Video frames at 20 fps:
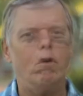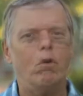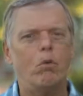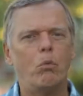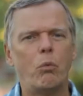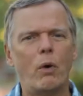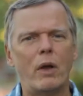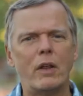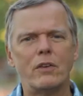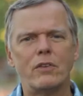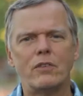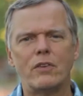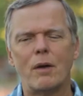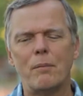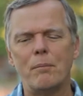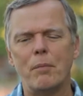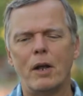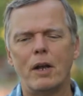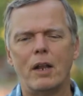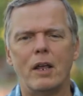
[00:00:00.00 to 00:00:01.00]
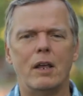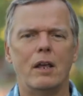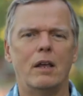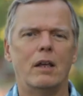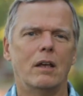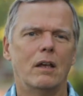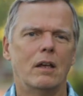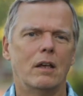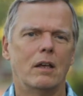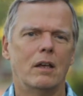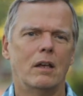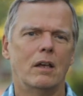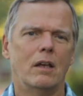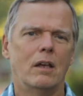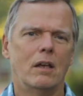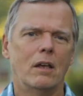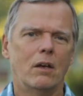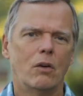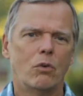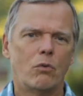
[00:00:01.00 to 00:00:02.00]
When somebody
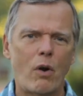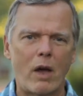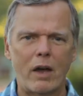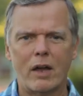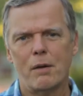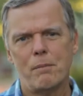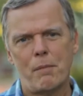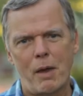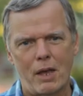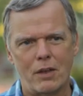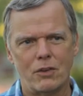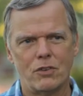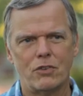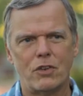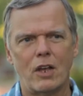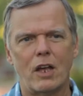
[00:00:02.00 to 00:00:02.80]
recommends